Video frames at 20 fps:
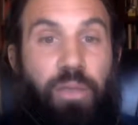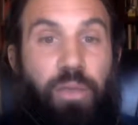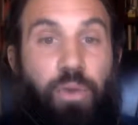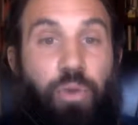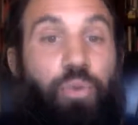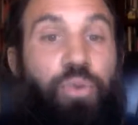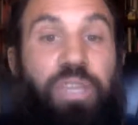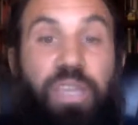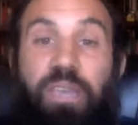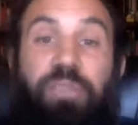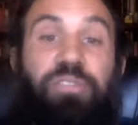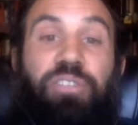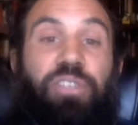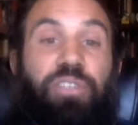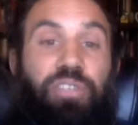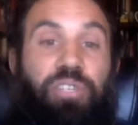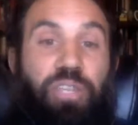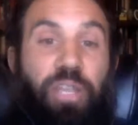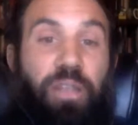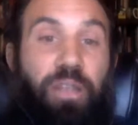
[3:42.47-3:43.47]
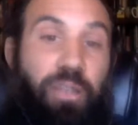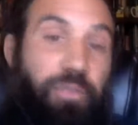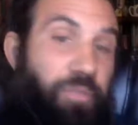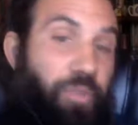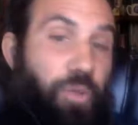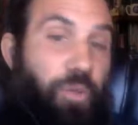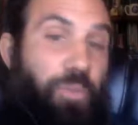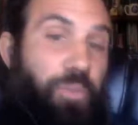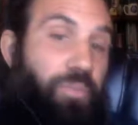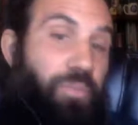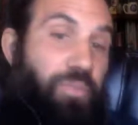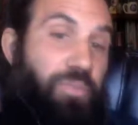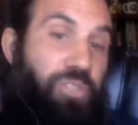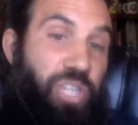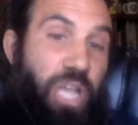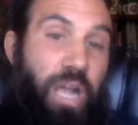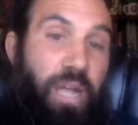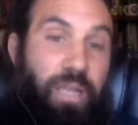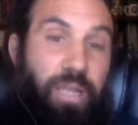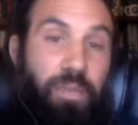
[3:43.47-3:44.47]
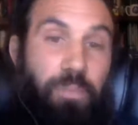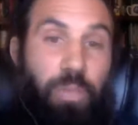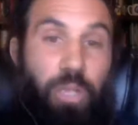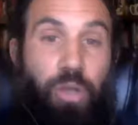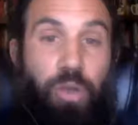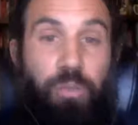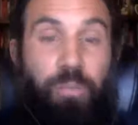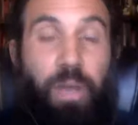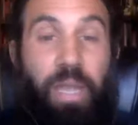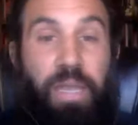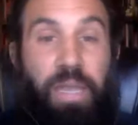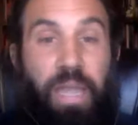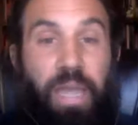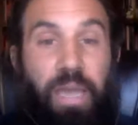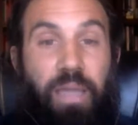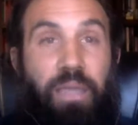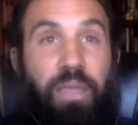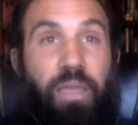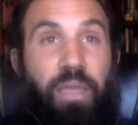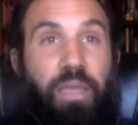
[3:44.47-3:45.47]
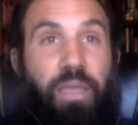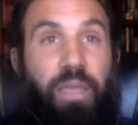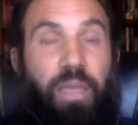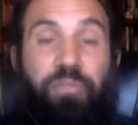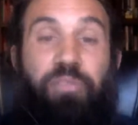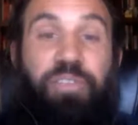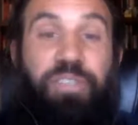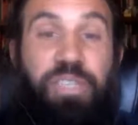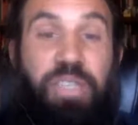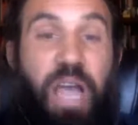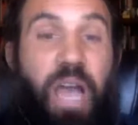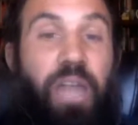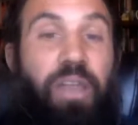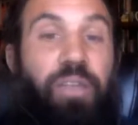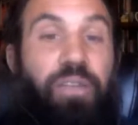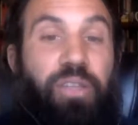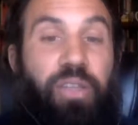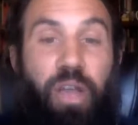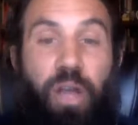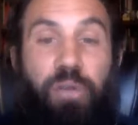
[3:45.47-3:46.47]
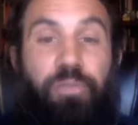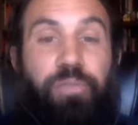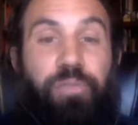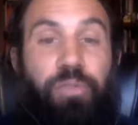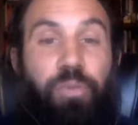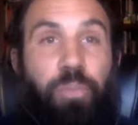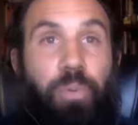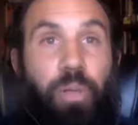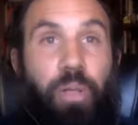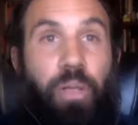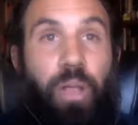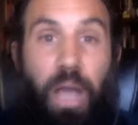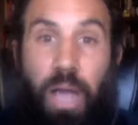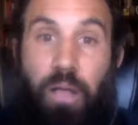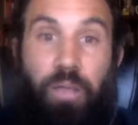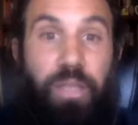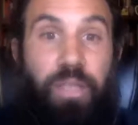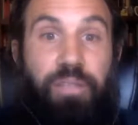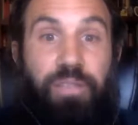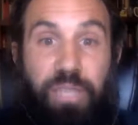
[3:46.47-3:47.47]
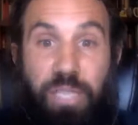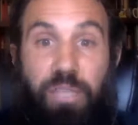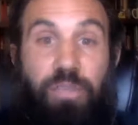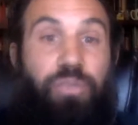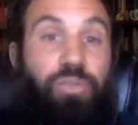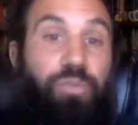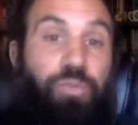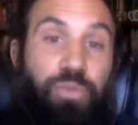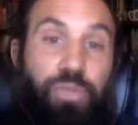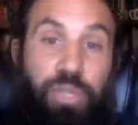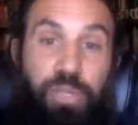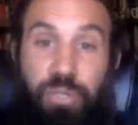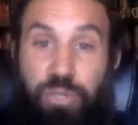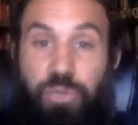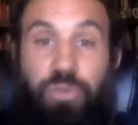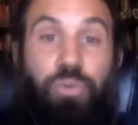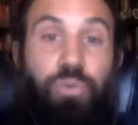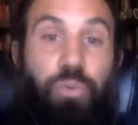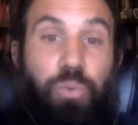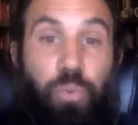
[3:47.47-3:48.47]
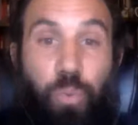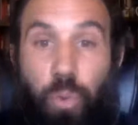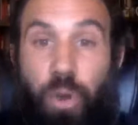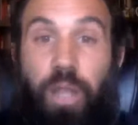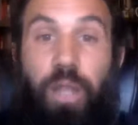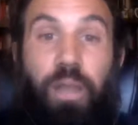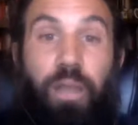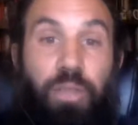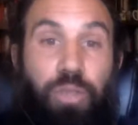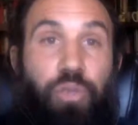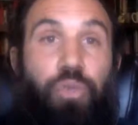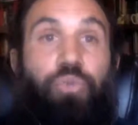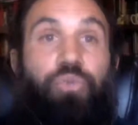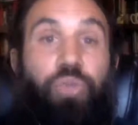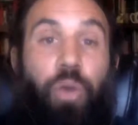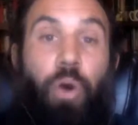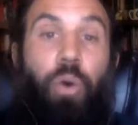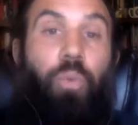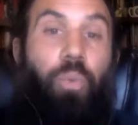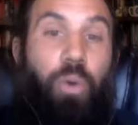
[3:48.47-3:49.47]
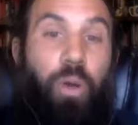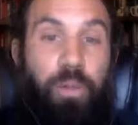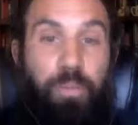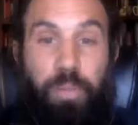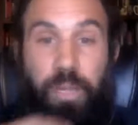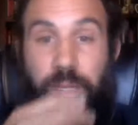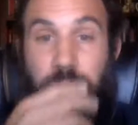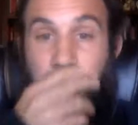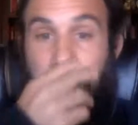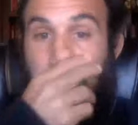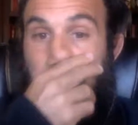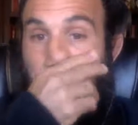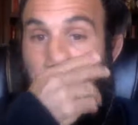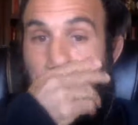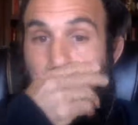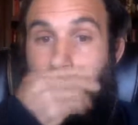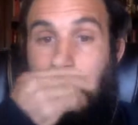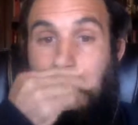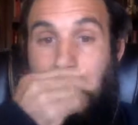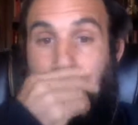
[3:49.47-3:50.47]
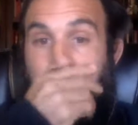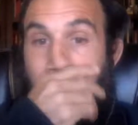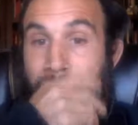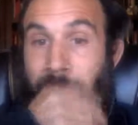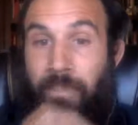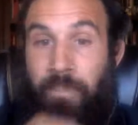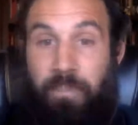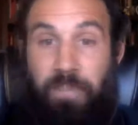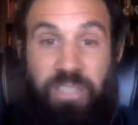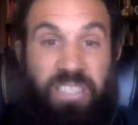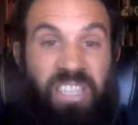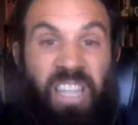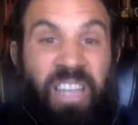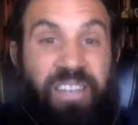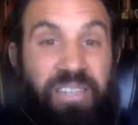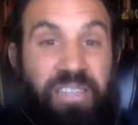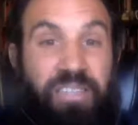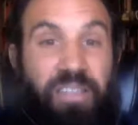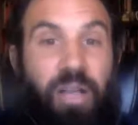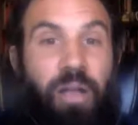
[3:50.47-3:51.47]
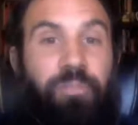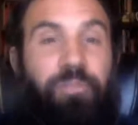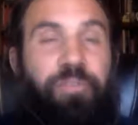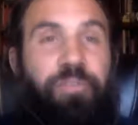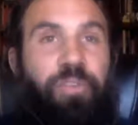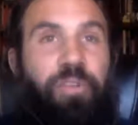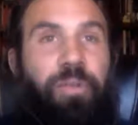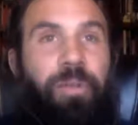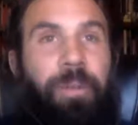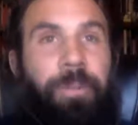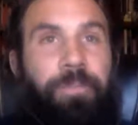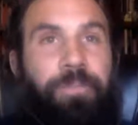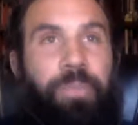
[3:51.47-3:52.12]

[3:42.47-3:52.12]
Who gives a shit if you're shocking me on my neck? If it's not uncomfortable, I'll continue to do what you don't want me to do. It's not discomfort.